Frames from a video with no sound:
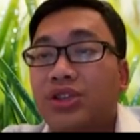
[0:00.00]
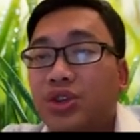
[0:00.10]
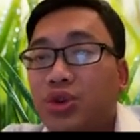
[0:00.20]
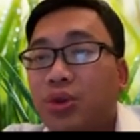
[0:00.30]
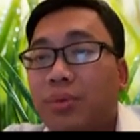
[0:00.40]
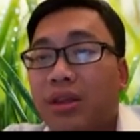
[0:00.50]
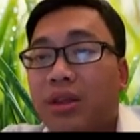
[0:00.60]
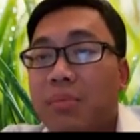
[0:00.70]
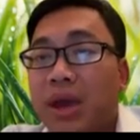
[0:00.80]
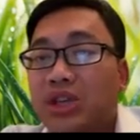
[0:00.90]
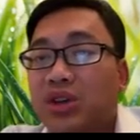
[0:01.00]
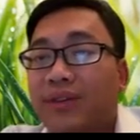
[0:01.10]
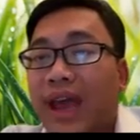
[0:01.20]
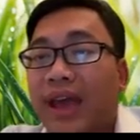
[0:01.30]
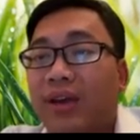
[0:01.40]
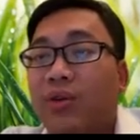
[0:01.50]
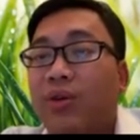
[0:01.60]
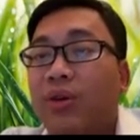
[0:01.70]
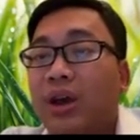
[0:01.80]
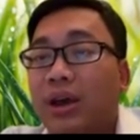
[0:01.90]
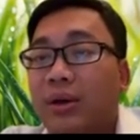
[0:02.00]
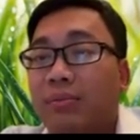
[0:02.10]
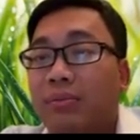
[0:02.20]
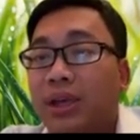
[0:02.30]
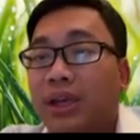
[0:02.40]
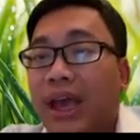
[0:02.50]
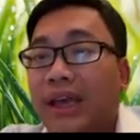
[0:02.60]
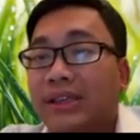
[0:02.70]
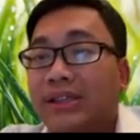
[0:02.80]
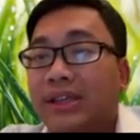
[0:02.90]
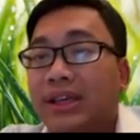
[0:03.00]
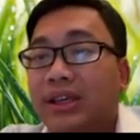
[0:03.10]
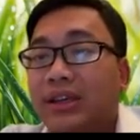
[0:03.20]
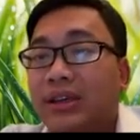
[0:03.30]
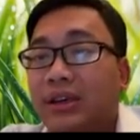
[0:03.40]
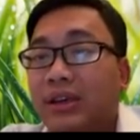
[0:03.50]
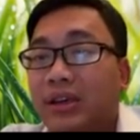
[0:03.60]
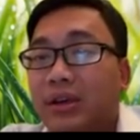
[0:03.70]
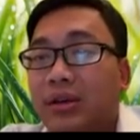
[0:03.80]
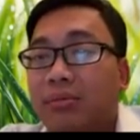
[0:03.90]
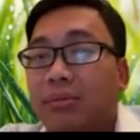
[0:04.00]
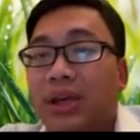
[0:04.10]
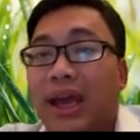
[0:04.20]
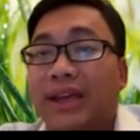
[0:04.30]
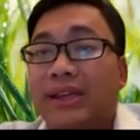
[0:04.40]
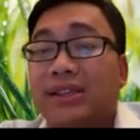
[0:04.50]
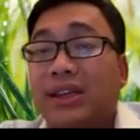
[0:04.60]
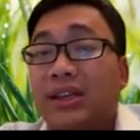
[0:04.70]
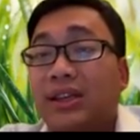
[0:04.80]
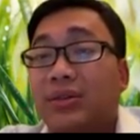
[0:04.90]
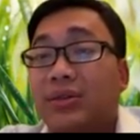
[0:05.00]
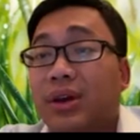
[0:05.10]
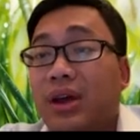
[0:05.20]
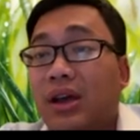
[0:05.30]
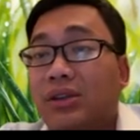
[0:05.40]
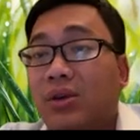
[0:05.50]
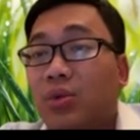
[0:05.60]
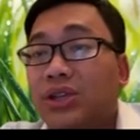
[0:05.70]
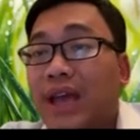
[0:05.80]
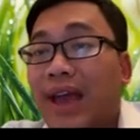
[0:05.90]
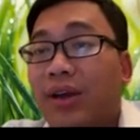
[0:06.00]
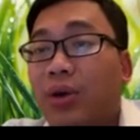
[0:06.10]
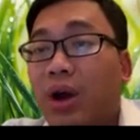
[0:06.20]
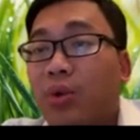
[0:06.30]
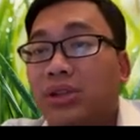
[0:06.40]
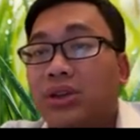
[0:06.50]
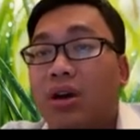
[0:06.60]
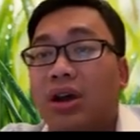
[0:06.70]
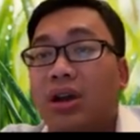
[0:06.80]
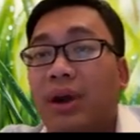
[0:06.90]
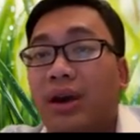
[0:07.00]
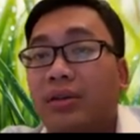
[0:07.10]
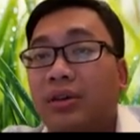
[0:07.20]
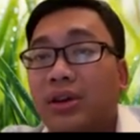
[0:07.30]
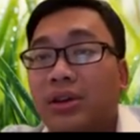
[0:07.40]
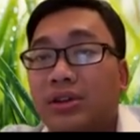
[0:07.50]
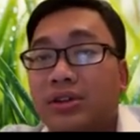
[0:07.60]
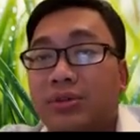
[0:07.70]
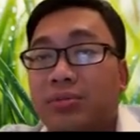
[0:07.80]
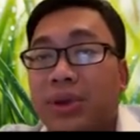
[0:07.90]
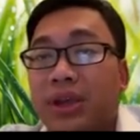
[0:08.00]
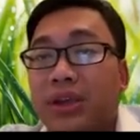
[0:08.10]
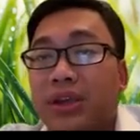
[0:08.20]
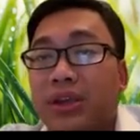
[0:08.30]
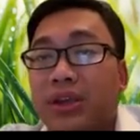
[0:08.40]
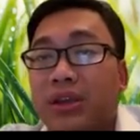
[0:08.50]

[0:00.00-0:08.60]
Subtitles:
true about the measure of angle BAC. BAC. So which angle are we talking about? So BAC,